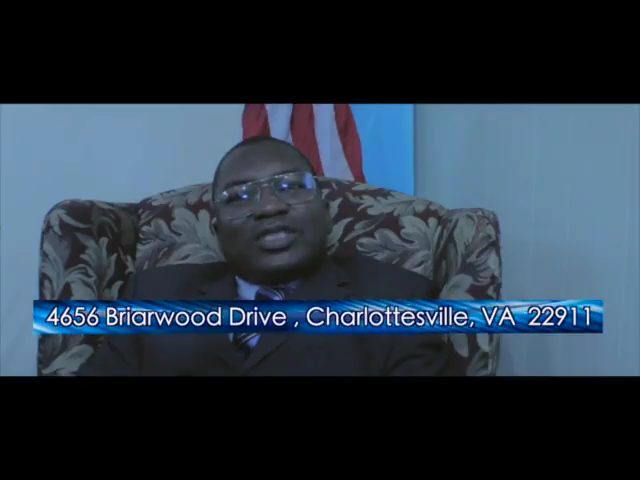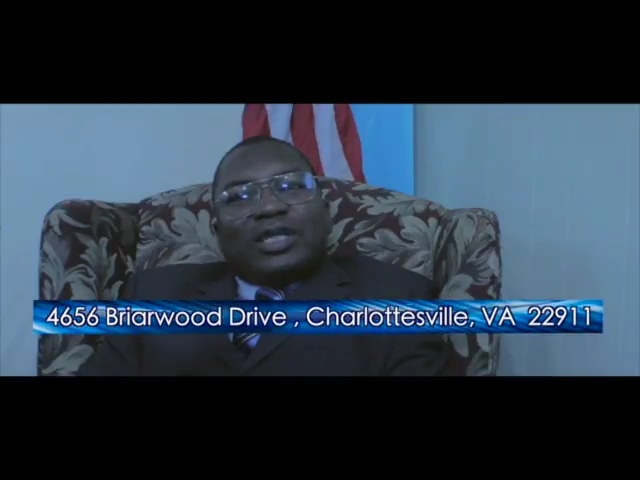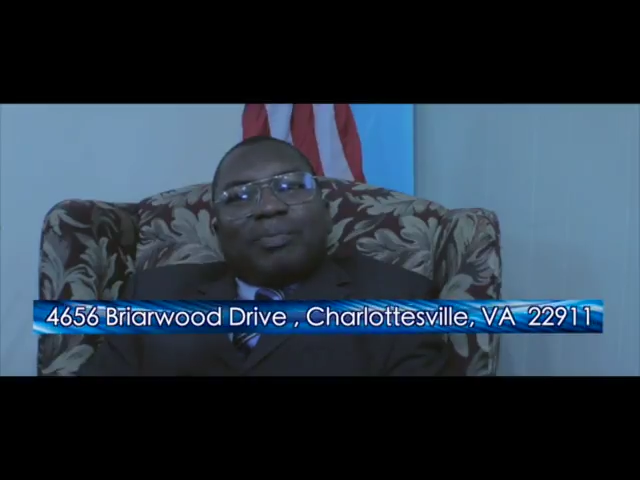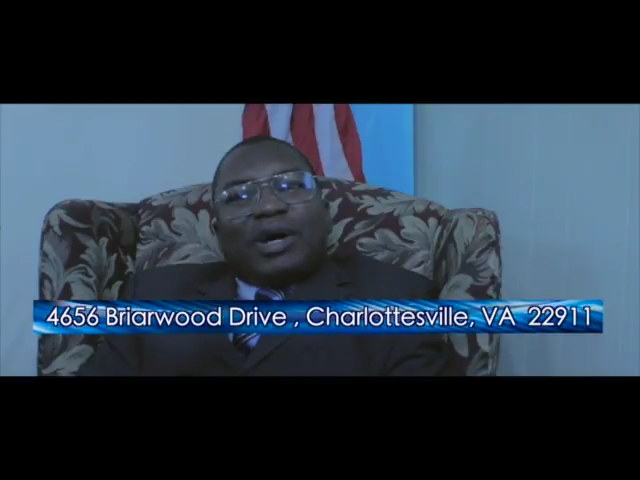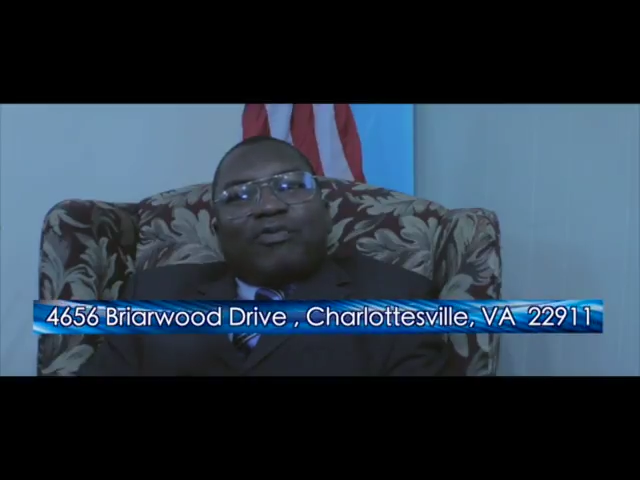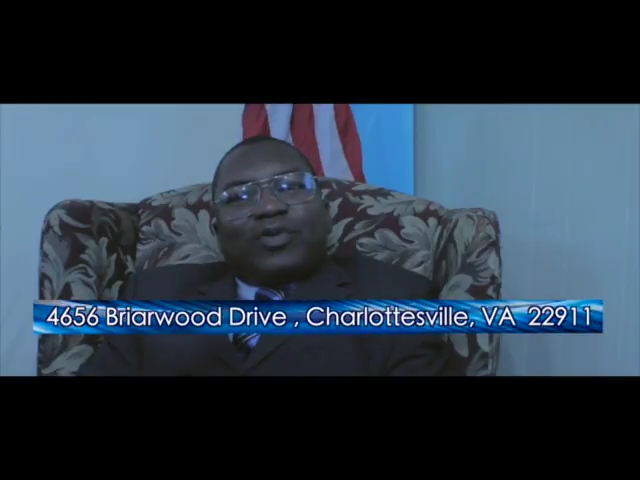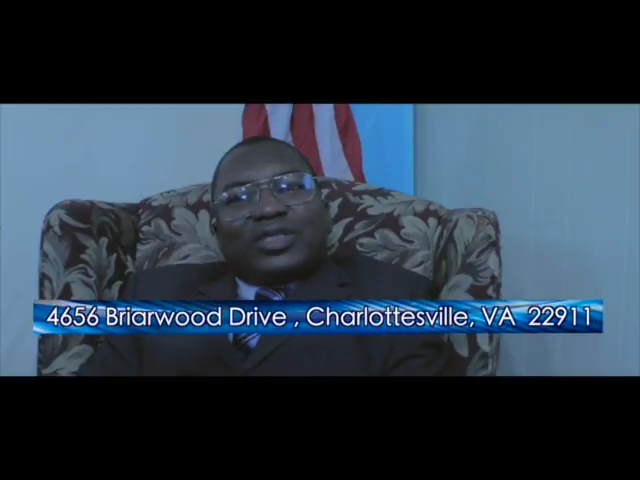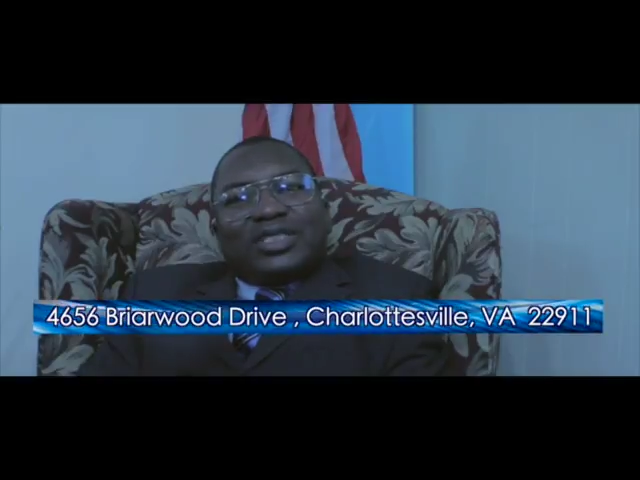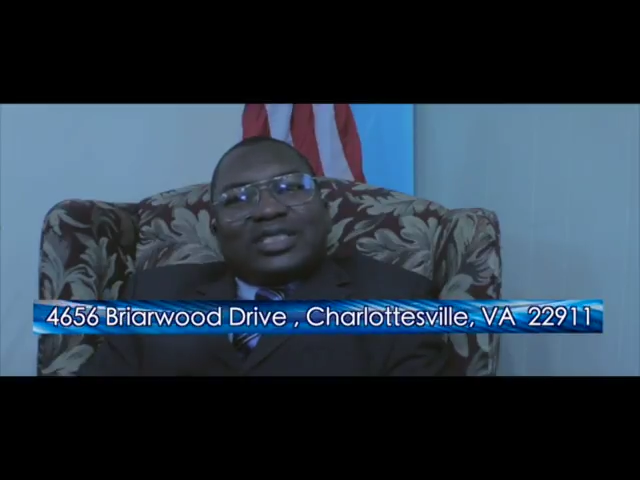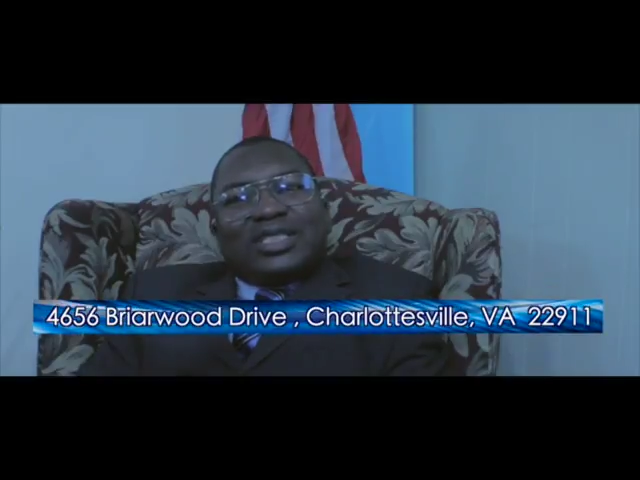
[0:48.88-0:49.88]
number
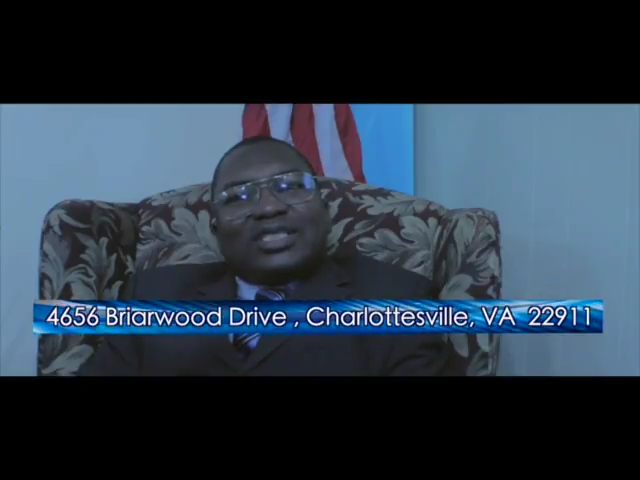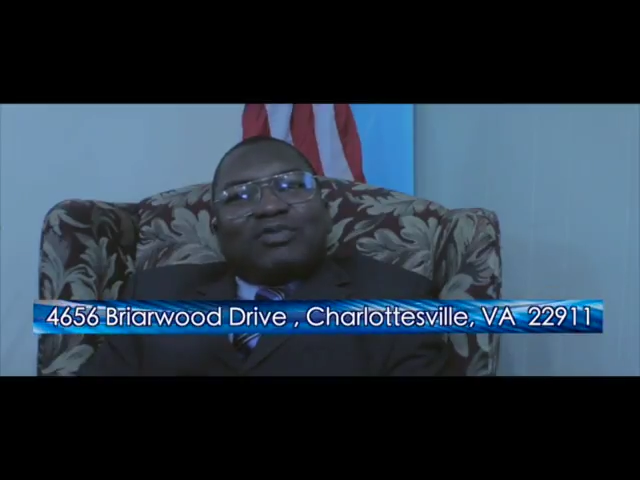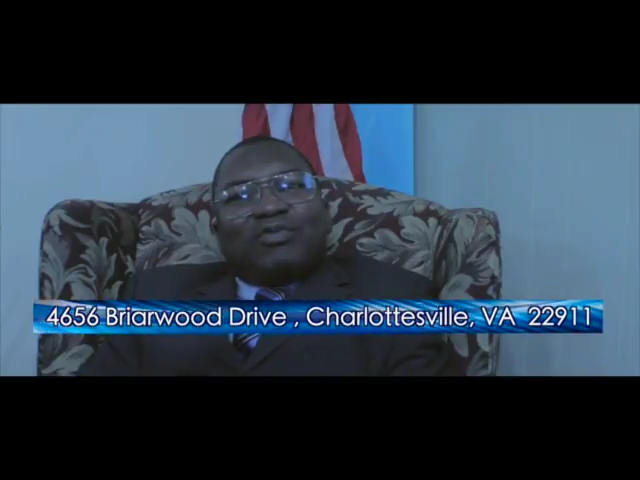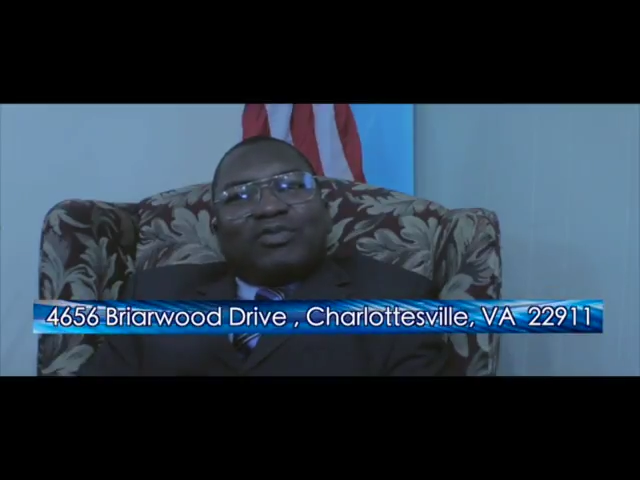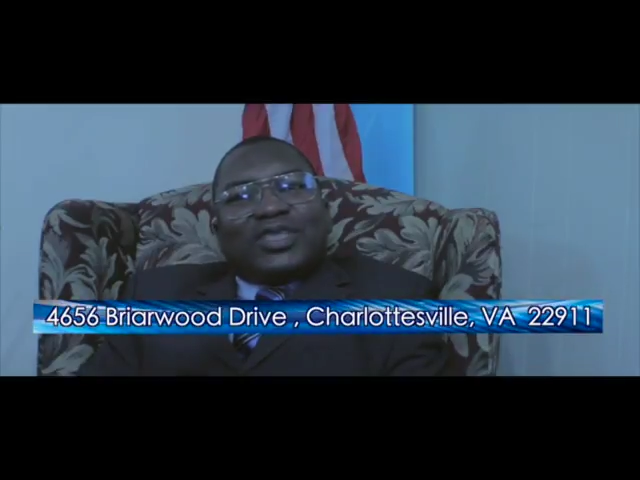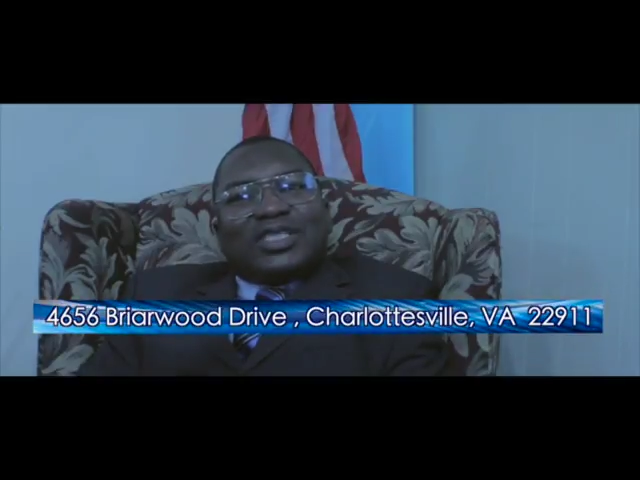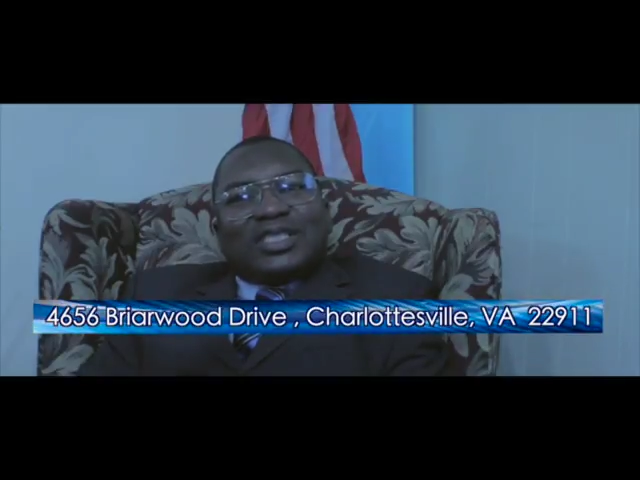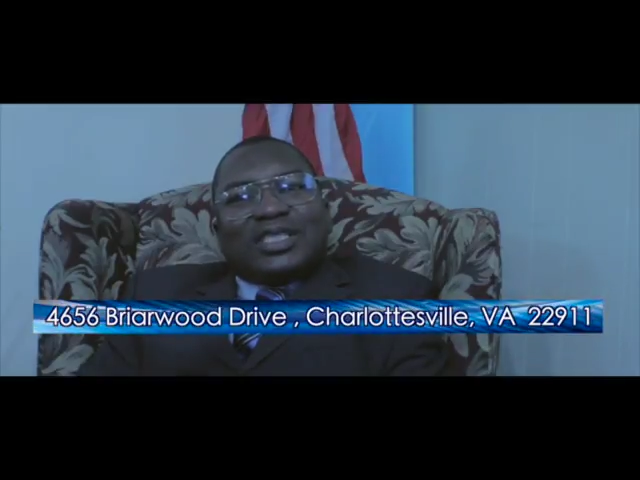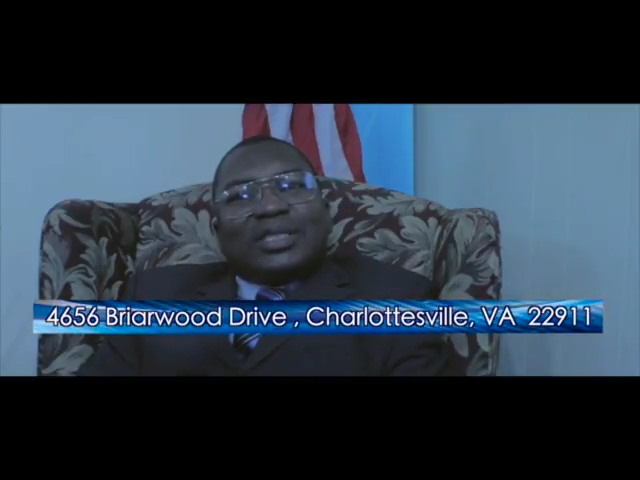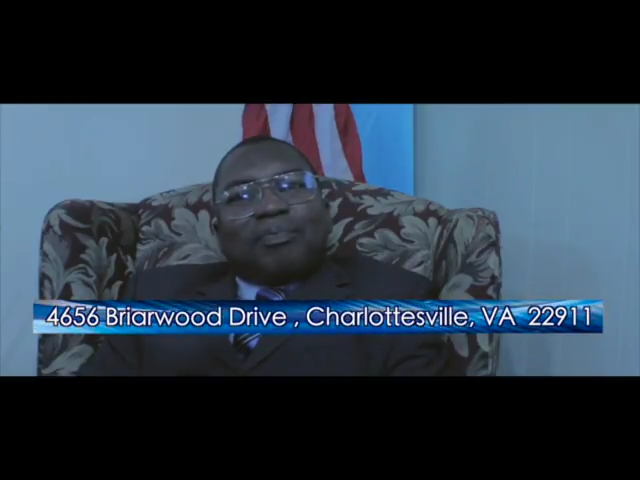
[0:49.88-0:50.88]

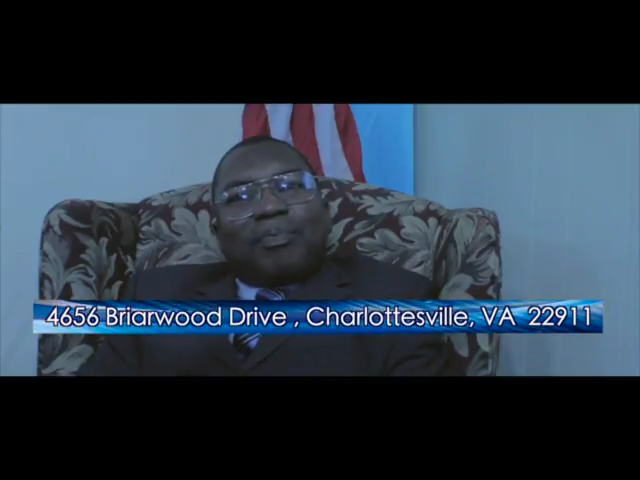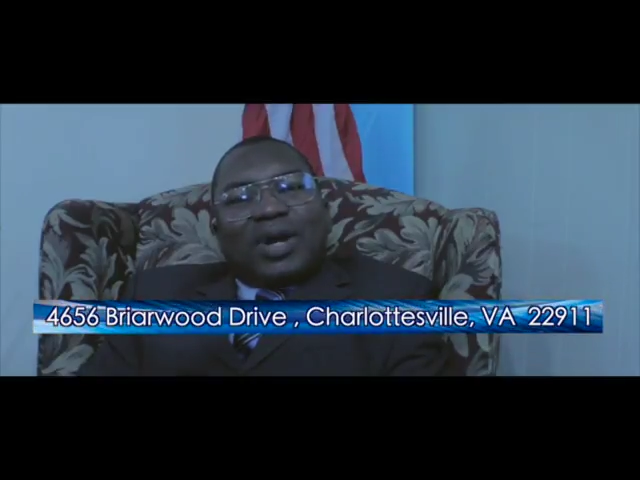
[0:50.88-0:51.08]
4656